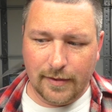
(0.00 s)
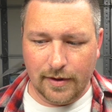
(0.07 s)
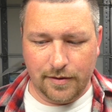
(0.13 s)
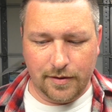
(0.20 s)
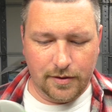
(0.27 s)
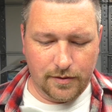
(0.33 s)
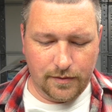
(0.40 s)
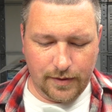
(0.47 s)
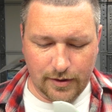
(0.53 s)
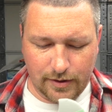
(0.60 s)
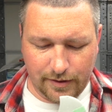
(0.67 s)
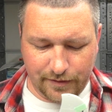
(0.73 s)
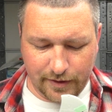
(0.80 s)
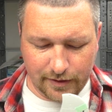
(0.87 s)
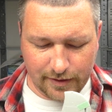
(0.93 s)
So, you know, I
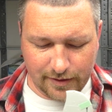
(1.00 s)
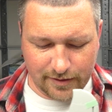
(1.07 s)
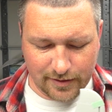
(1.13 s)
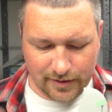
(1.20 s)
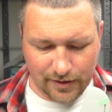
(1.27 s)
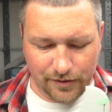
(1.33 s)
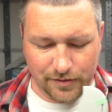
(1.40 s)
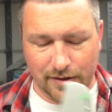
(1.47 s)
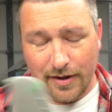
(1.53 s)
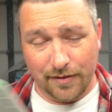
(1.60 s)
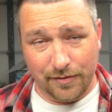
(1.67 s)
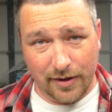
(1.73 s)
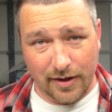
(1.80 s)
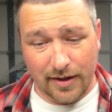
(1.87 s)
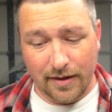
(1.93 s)
figured this is close
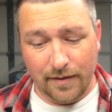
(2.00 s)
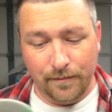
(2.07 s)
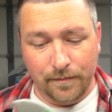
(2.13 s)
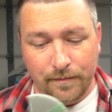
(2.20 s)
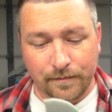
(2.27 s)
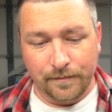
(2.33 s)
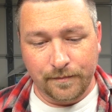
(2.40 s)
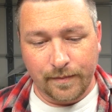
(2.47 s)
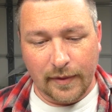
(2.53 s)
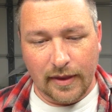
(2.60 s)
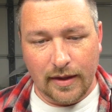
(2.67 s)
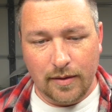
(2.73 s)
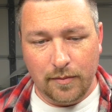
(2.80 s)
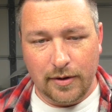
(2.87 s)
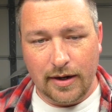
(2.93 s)
enough, right?
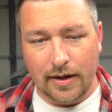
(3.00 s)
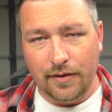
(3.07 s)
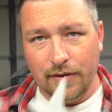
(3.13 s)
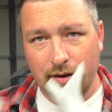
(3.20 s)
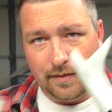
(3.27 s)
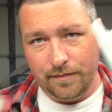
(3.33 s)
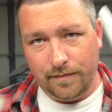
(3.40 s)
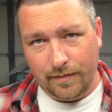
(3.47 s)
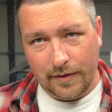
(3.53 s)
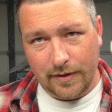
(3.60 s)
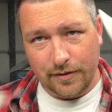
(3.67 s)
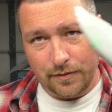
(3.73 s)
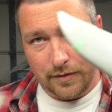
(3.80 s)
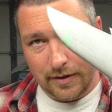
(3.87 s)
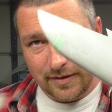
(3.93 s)
But anyway,
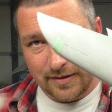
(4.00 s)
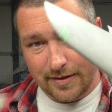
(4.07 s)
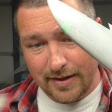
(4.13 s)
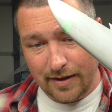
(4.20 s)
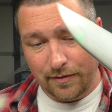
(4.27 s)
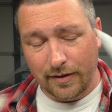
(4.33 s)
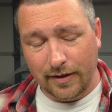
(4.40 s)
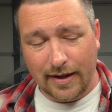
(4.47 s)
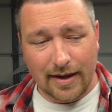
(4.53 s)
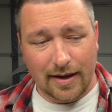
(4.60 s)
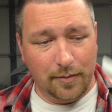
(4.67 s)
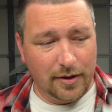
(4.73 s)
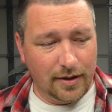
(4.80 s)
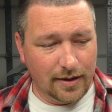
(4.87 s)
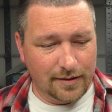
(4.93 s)
this one is definitely
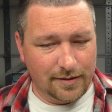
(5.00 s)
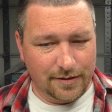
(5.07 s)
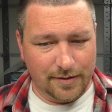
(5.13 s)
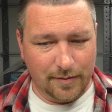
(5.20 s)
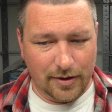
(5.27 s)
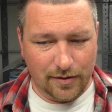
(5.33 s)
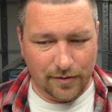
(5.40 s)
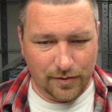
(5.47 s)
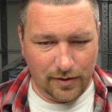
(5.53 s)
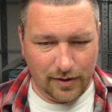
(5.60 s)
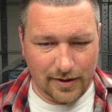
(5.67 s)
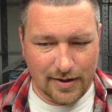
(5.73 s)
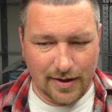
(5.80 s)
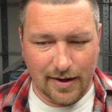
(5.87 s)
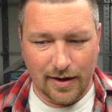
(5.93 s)
happening. It's just a matter of really
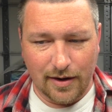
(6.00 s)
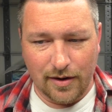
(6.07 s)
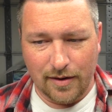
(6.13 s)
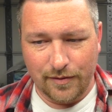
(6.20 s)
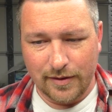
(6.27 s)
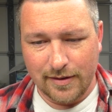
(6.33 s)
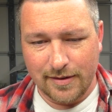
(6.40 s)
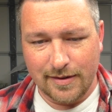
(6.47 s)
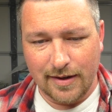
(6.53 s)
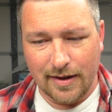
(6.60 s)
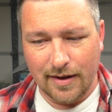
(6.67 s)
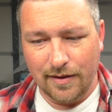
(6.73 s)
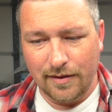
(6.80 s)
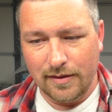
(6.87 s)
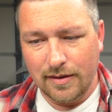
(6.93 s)
kicking it off in
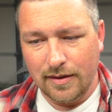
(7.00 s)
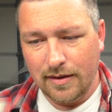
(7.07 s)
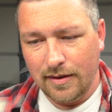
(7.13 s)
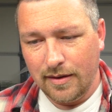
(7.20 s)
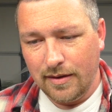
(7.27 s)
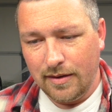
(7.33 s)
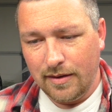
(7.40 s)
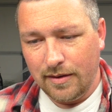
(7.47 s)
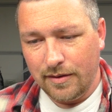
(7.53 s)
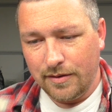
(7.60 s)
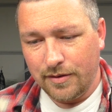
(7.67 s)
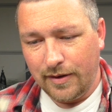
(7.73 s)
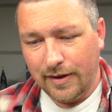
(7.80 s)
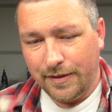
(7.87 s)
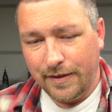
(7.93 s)
style.
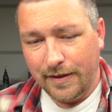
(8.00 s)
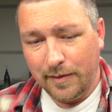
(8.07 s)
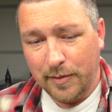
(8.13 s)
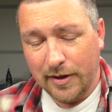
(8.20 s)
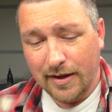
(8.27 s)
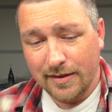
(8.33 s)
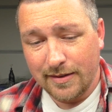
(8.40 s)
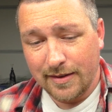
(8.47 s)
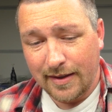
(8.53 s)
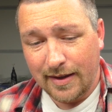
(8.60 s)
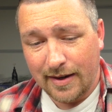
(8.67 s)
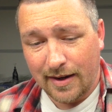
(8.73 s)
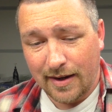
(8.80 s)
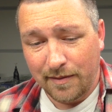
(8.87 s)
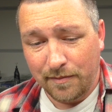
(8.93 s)
So I think because of
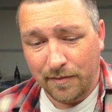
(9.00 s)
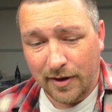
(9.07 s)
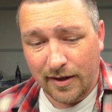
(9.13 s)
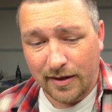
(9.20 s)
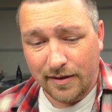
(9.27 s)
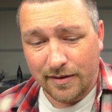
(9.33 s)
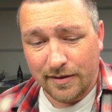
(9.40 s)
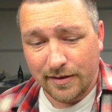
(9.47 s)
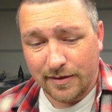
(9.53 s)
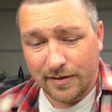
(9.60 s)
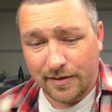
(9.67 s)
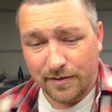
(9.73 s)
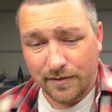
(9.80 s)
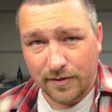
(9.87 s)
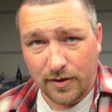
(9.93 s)
that, I might just
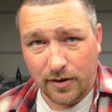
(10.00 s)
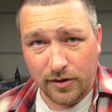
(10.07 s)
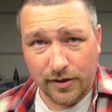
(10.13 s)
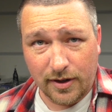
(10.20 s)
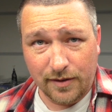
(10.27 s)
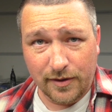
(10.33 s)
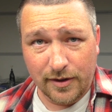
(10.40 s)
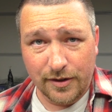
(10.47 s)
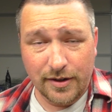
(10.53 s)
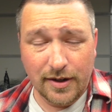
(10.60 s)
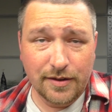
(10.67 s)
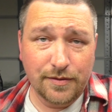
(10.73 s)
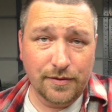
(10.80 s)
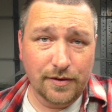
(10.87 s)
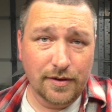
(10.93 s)
hold off on
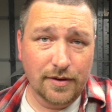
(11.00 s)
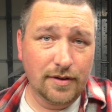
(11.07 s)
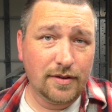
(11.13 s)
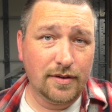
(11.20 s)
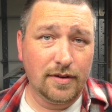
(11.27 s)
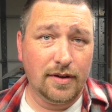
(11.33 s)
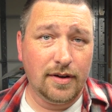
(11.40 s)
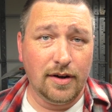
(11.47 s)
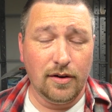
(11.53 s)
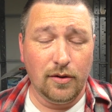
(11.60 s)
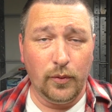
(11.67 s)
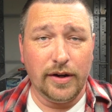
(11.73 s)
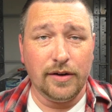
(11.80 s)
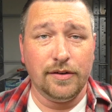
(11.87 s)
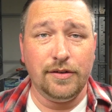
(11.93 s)
jets for, you know, a
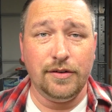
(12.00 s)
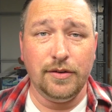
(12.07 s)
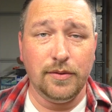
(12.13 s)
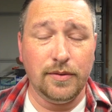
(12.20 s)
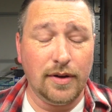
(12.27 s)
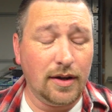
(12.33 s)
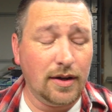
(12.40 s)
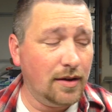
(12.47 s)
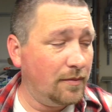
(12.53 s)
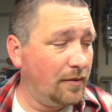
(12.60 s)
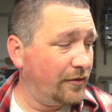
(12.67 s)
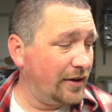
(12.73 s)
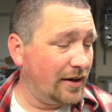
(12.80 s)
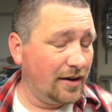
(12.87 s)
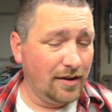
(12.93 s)
week or two.
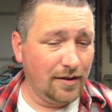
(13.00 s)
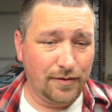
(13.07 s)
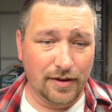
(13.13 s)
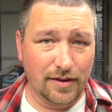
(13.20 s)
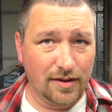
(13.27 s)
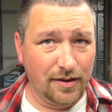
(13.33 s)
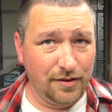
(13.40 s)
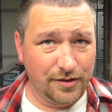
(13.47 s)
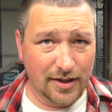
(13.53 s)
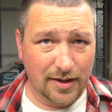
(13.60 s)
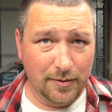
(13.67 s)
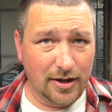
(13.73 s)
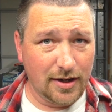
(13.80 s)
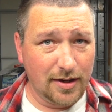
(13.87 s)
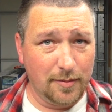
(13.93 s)
I've got enough else to keep
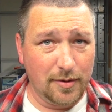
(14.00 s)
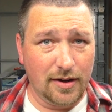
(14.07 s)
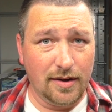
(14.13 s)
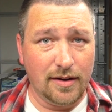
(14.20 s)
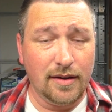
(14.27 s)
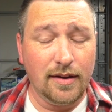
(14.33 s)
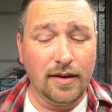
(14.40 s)
me occupied.